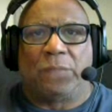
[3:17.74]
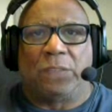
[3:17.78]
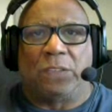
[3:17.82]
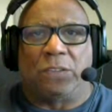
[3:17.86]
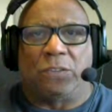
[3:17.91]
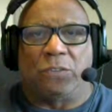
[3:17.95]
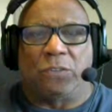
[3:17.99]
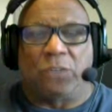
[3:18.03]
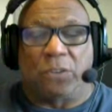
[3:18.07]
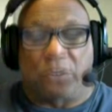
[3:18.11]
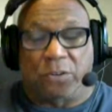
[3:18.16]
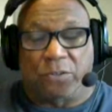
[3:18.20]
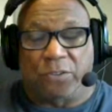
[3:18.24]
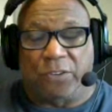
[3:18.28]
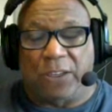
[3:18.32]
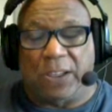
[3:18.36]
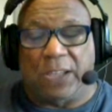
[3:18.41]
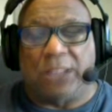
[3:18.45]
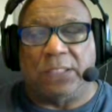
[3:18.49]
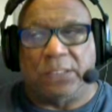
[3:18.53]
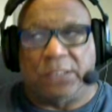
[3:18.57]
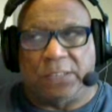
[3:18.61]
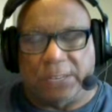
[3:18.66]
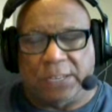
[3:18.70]
you can
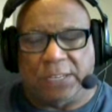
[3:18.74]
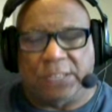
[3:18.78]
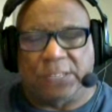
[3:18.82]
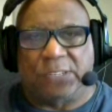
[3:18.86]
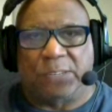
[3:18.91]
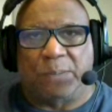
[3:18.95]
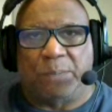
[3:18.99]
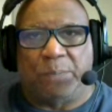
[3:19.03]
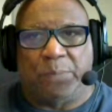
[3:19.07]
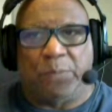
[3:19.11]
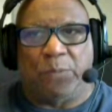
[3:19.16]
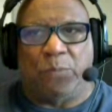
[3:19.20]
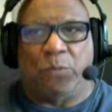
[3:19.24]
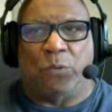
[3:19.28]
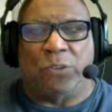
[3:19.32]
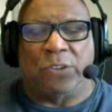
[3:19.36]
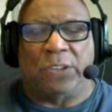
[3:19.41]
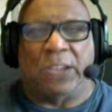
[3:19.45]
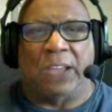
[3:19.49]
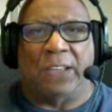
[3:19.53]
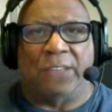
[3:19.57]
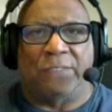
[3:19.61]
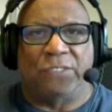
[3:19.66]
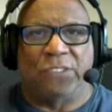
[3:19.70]
create the disk, but what
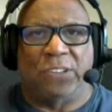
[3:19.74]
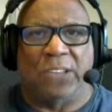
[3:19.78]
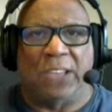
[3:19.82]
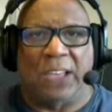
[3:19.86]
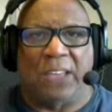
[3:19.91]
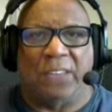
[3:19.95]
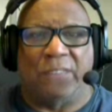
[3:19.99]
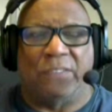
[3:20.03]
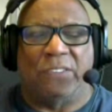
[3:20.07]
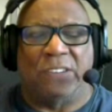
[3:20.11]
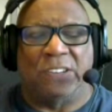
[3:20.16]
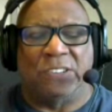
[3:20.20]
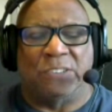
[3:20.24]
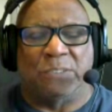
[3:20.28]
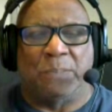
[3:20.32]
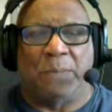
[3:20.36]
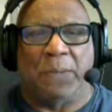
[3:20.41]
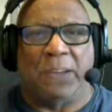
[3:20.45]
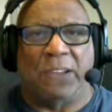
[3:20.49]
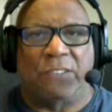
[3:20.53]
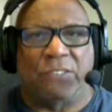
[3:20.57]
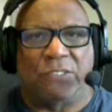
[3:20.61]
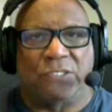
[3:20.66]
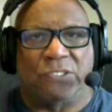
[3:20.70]
you have to have is a
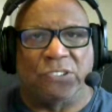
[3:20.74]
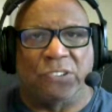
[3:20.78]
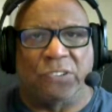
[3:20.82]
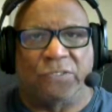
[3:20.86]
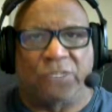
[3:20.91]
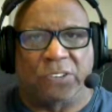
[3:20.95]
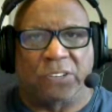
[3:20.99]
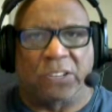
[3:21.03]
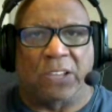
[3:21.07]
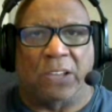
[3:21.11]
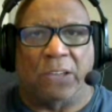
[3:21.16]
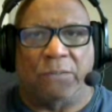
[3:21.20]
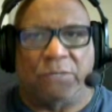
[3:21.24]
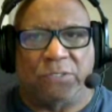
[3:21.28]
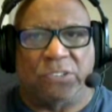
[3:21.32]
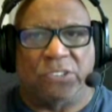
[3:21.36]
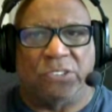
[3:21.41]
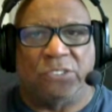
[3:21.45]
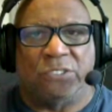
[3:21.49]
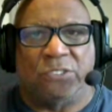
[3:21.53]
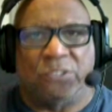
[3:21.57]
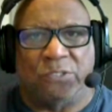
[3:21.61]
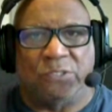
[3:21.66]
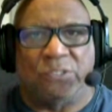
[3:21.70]
Microsoft account
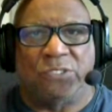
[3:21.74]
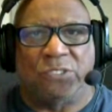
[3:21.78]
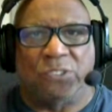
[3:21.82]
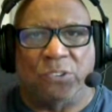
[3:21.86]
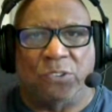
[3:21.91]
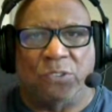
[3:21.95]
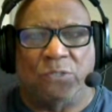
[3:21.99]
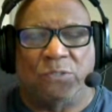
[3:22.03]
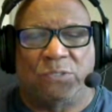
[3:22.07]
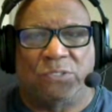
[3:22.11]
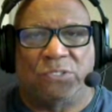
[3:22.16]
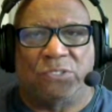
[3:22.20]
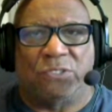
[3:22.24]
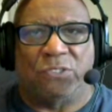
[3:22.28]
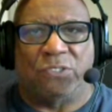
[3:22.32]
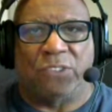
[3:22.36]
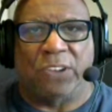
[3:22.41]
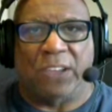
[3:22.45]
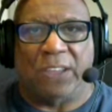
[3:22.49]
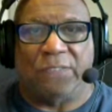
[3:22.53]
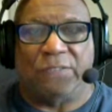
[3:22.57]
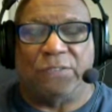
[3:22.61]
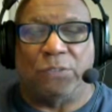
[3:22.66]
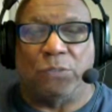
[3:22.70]
to do so. So
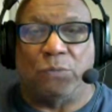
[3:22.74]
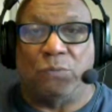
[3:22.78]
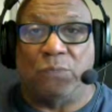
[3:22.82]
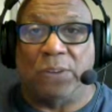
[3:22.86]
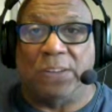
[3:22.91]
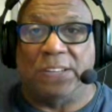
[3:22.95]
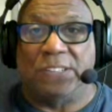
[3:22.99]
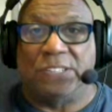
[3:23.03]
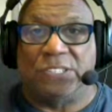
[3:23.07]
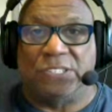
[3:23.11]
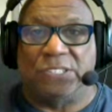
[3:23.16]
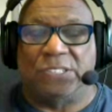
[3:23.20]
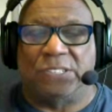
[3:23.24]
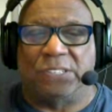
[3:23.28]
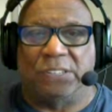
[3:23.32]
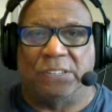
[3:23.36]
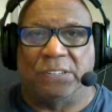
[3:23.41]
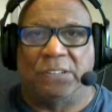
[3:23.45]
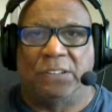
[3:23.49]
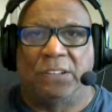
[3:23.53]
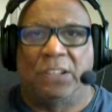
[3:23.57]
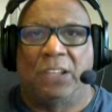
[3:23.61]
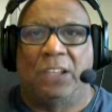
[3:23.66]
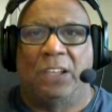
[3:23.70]
you have to
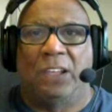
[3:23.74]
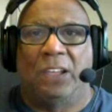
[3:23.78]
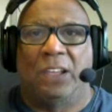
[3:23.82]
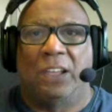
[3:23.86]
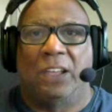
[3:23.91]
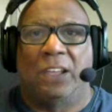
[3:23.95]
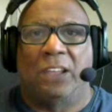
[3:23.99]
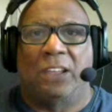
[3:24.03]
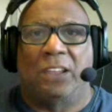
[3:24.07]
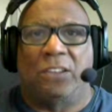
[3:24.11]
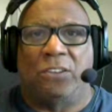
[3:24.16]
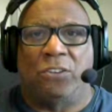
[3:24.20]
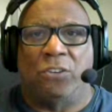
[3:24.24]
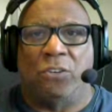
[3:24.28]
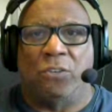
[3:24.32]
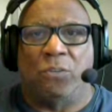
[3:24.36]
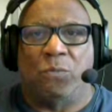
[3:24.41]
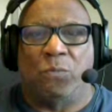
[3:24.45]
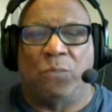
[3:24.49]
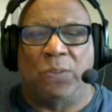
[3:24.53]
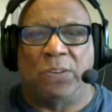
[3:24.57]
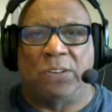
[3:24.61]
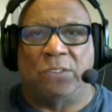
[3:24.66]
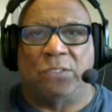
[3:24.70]
register
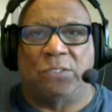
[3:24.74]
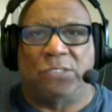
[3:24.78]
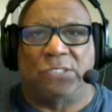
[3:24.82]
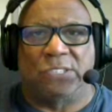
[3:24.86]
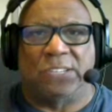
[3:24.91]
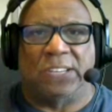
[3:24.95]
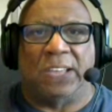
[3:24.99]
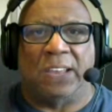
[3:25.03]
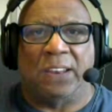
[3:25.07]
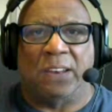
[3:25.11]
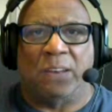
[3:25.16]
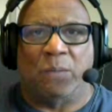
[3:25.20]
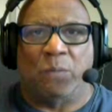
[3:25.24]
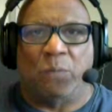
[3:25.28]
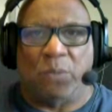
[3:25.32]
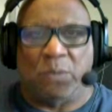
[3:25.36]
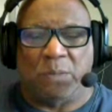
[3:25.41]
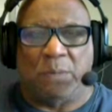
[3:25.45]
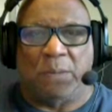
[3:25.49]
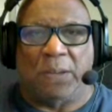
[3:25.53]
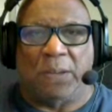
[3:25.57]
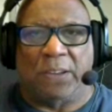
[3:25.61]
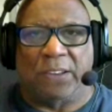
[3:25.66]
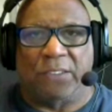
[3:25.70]
your Windows 10
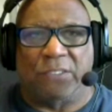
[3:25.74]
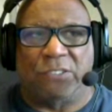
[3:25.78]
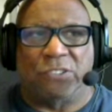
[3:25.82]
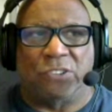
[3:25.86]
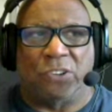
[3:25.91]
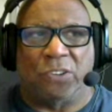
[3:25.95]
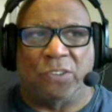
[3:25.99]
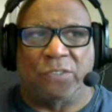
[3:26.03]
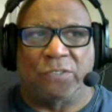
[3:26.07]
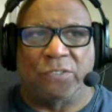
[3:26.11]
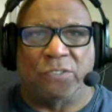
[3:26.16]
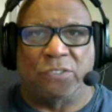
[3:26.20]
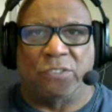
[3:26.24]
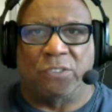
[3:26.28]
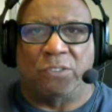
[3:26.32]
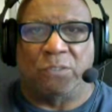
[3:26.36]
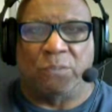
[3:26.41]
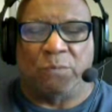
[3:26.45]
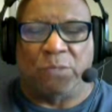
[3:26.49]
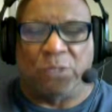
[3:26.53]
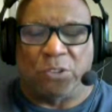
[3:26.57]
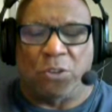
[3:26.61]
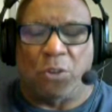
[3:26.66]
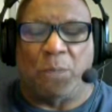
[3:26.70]
with Microsoft,
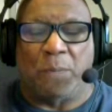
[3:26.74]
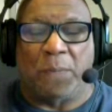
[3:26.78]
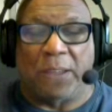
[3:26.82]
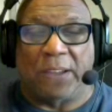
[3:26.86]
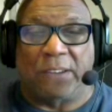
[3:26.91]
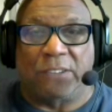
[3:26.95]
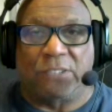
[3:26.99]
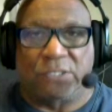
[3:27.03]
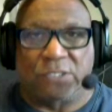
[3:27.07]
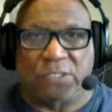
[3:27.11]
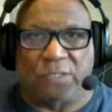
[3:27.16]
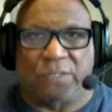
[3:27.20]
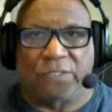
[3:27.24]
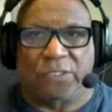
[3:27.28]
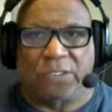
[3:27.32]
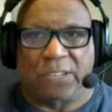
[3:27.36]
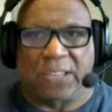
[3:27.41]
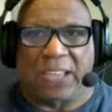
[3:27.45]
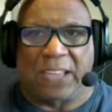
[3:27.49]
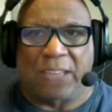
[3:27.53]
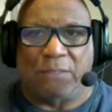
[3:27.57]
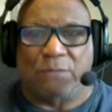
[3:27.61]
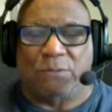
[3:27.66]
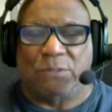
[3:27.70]
with your Microsoft
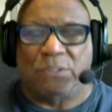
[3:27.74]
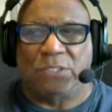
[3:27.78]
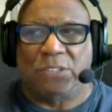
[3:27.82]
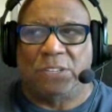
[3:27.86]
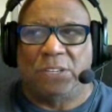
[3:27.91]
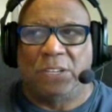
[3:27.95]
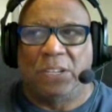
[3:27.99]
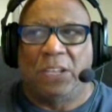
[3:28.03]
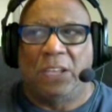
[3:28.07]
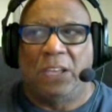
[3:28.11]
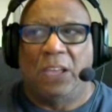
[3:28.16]
account,